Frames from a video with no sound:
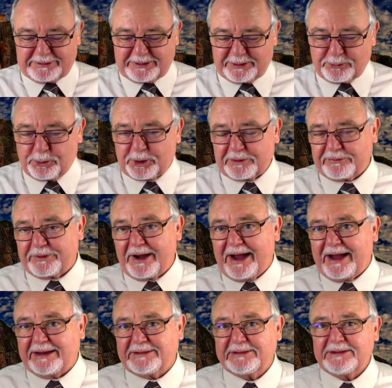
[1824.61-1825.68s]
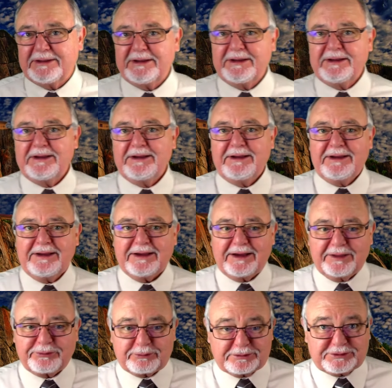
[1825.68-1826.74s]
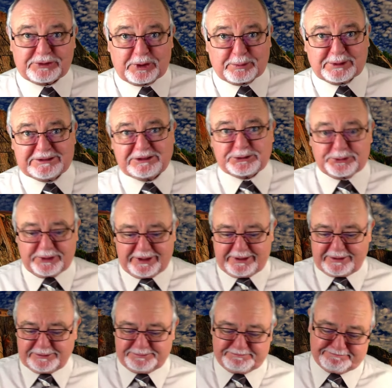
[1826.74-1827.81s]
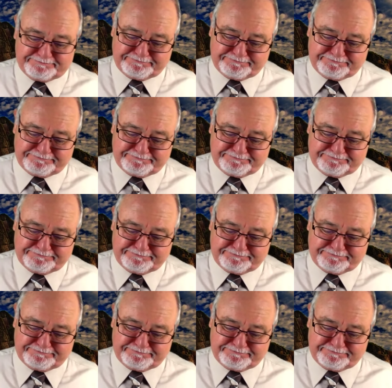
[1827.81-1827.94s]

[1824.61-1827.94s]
the Word of God, uh, through sermons you hear.